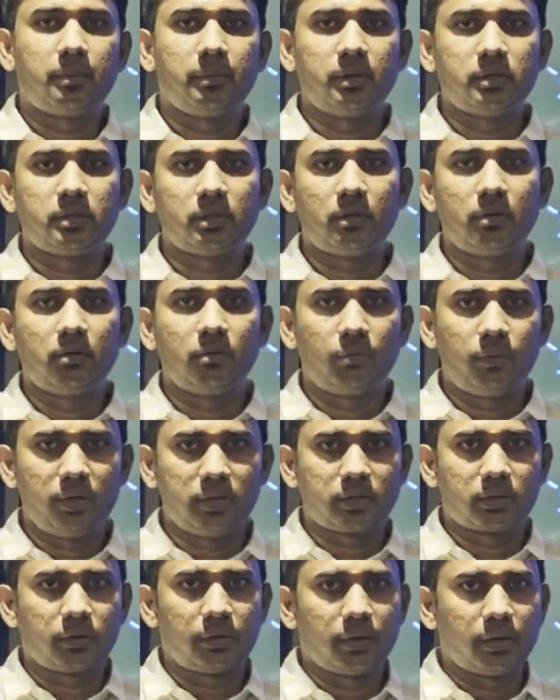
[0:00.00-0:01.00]
summation
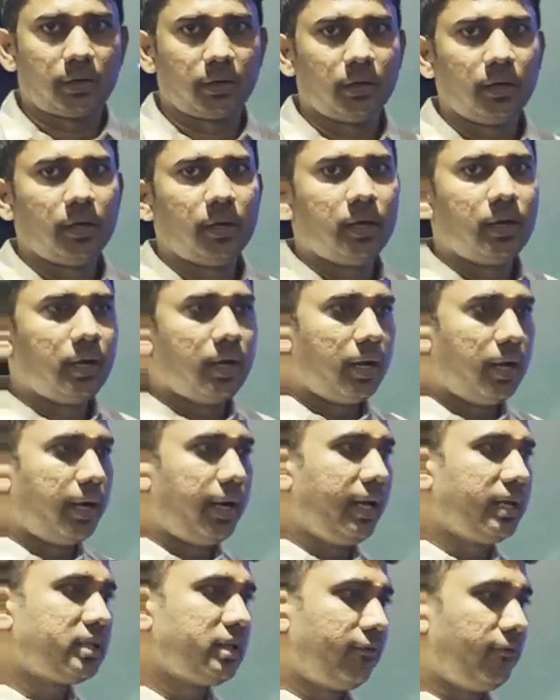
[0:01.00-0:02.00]
V square.
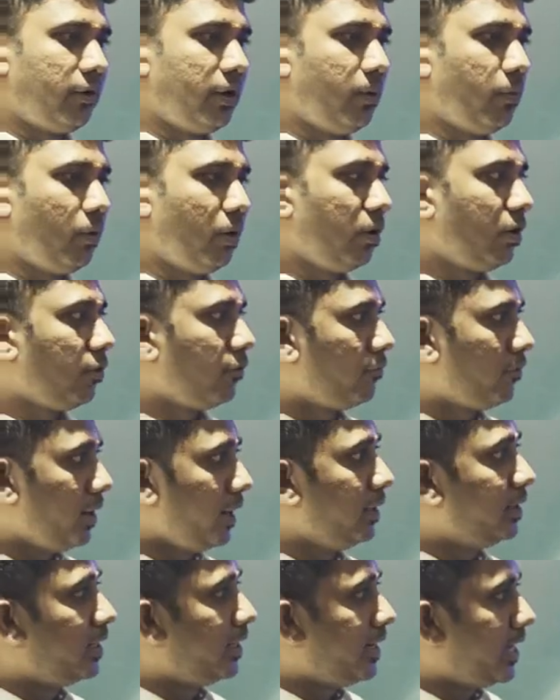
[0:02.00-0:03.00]
Next, if I want to
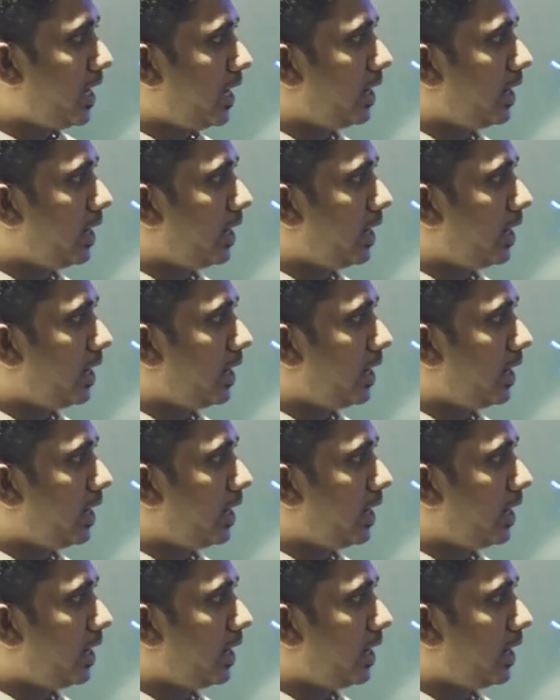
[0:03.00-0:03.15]
find the